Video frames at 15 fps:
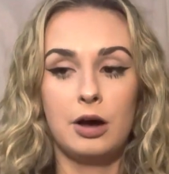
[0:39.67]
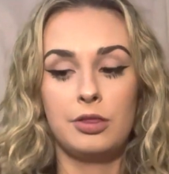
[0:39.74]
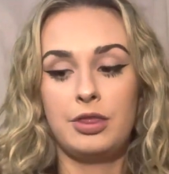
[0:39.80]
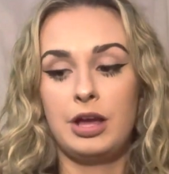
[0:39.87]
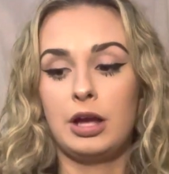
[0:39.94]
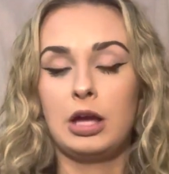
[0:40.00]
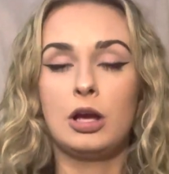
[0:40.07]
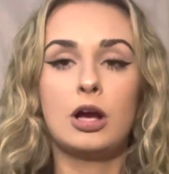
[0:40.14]

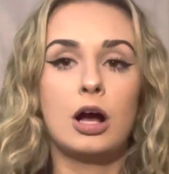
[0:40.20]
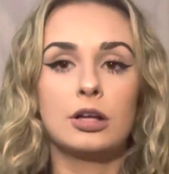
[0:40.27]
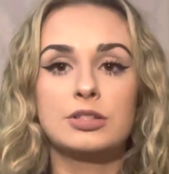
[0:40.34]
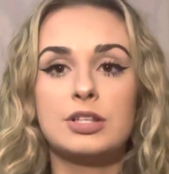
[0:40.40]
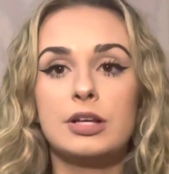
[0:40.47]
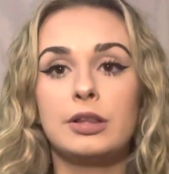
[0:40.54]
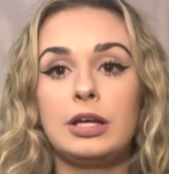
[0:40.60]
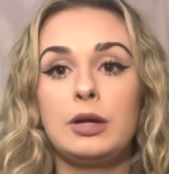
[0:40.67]
they
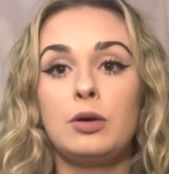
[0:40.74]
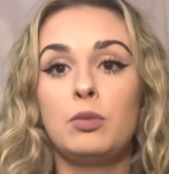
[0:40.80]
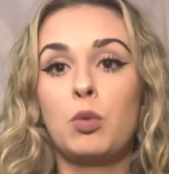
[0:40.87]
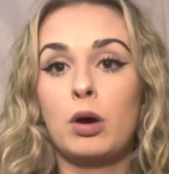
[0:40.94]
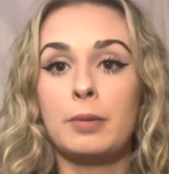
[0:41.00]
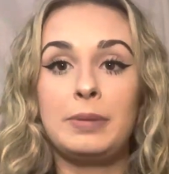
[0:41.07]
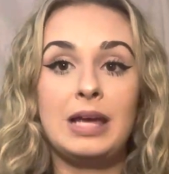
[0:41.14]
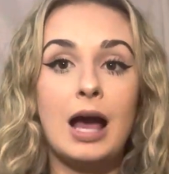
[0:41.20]
constantly
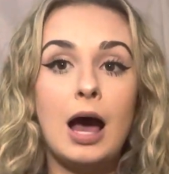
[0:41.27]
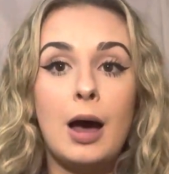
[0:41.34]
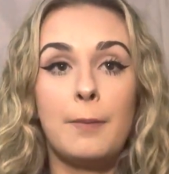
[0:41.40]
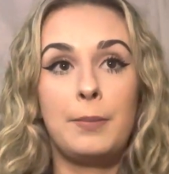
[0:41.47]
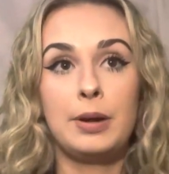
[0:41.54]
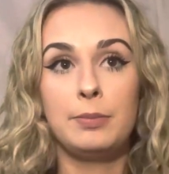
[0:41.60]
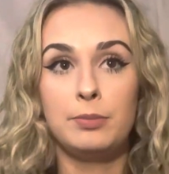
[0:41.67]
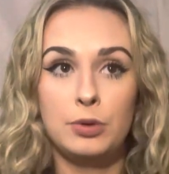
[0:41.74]
want to be
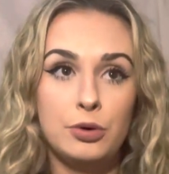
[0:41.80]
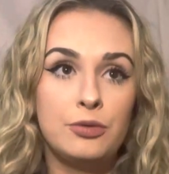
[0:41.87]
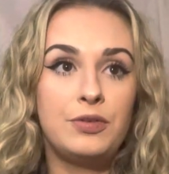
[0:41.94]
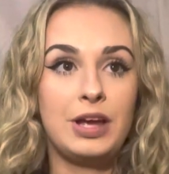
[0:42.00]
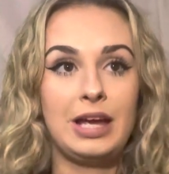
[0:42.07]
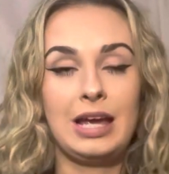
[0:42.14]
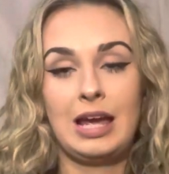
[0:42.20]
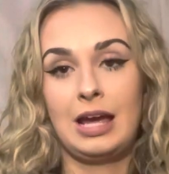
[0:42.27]
up and
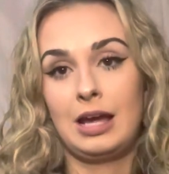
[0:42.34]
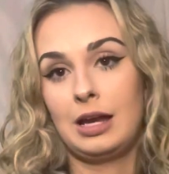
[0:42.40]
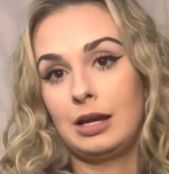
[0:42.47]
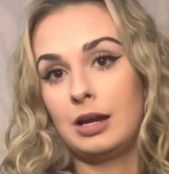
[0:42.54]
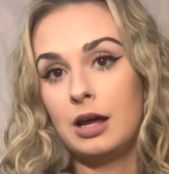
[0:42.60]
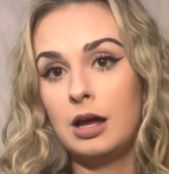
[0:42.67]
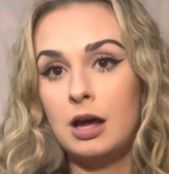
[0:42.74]
moving and